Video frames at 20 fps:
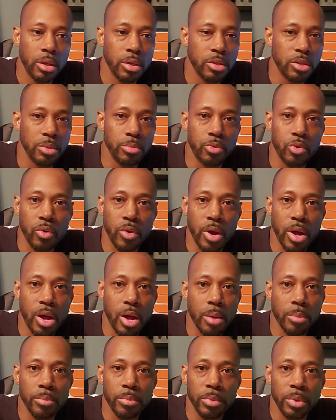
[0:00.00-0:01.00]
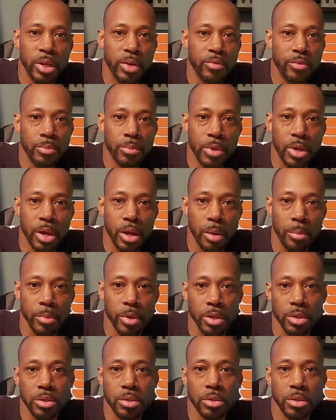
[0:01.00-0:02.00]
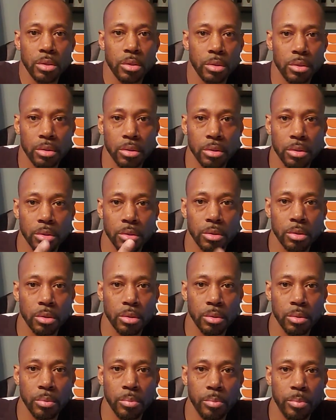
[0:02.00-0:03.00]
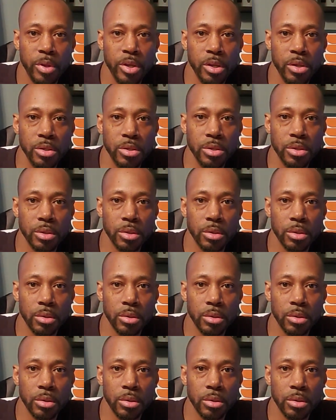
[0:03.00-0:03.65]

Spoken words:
Subscribe. Leave some comments. Peace.